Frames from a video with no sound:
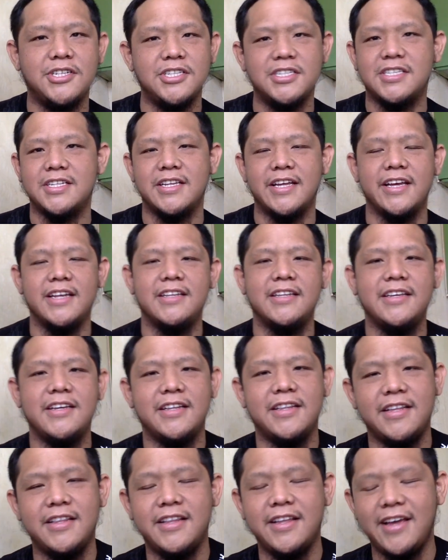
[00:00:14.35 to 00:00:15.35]
just lately
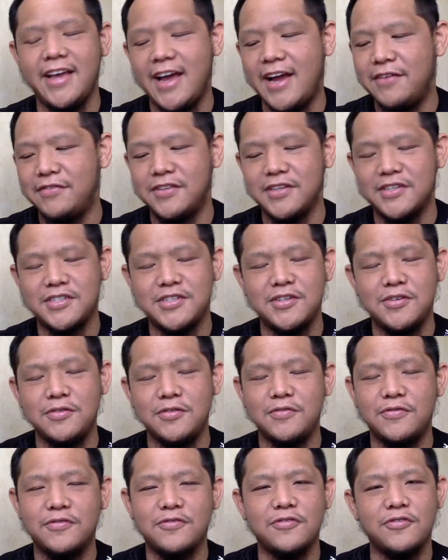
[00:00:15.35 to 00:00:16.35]
and then they have this
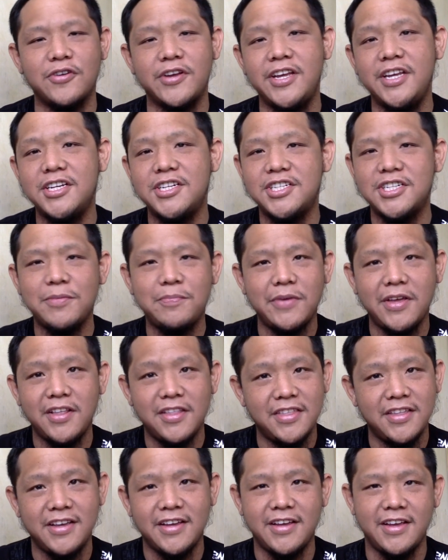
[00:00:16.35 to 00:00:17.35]
new free shipping
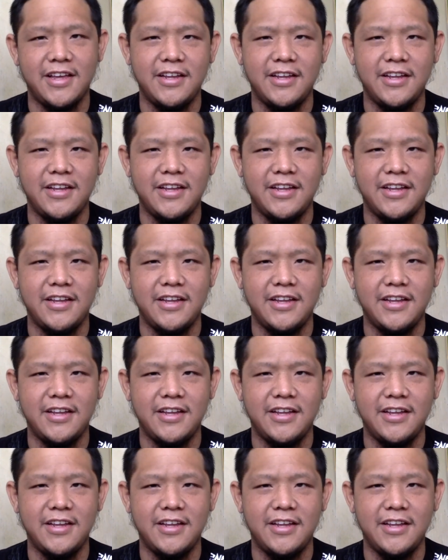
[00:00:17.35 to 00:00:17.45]
thing.